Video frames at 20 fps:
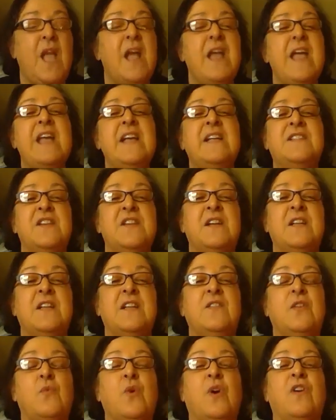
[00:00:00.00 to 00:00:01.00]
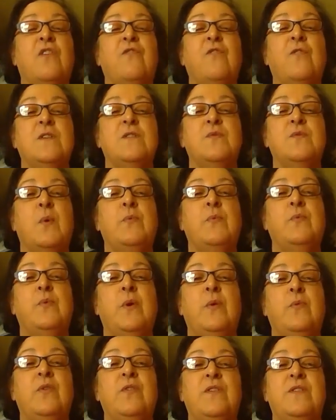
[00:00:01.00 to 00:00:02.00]
I exited the workforce when
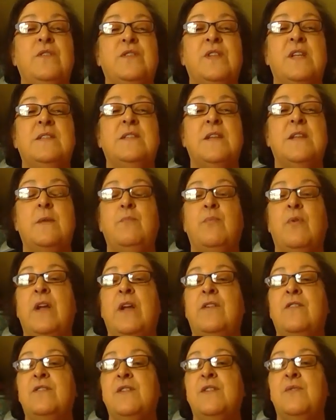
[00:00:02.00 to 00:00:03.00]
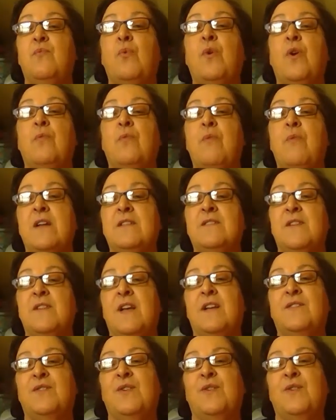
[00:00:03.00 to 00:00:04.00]
we were using typewriters and word
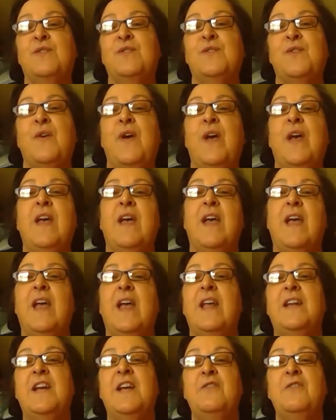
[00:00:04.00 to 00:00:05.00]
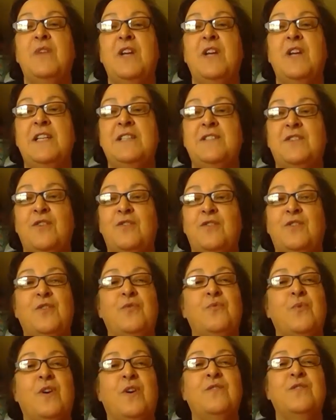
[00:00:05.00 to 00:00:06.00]
processors, and I re-entered the
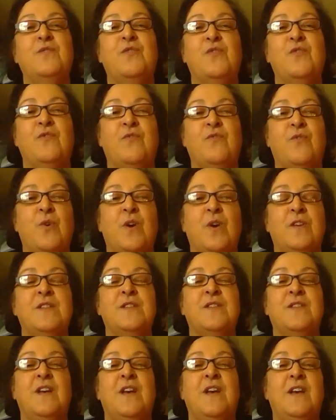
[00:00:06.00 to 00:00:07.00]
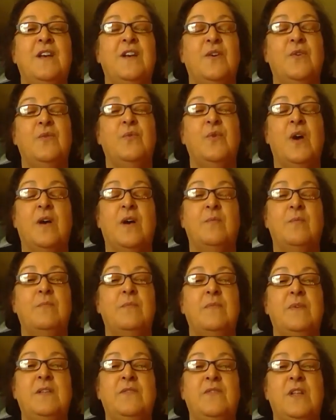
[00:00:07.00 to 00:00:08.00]
workforce
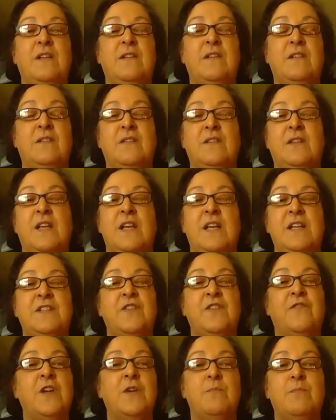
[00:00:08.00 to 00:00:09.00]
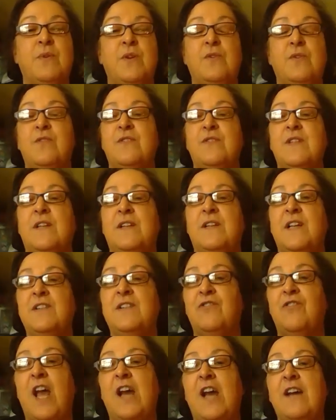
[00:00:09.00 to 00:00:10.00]
in the age of computers and
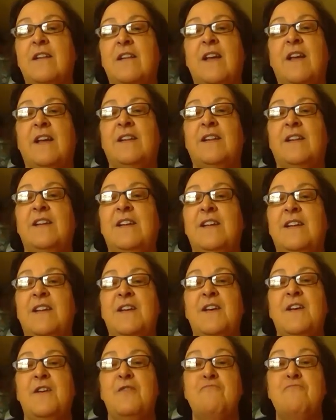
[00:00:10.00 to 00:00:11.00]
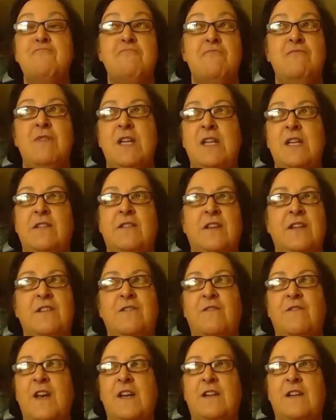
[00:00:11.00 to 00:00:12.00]
internet, and really
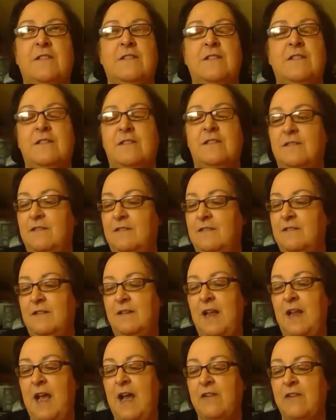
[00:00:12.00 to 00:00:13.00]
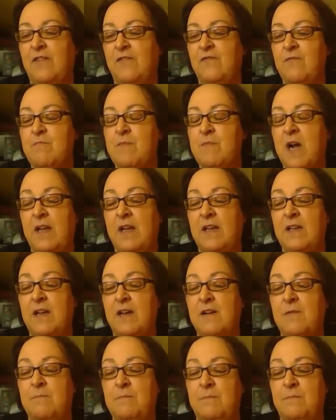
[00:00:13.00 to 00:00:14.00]
felt out of
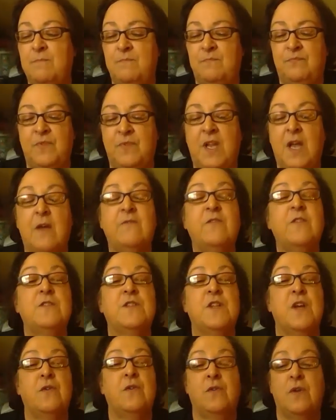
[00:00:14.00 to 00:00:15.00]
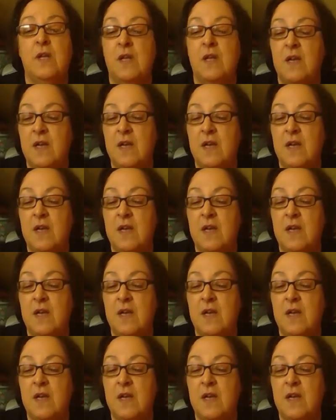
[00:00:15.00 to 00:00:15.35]
my comfort zone.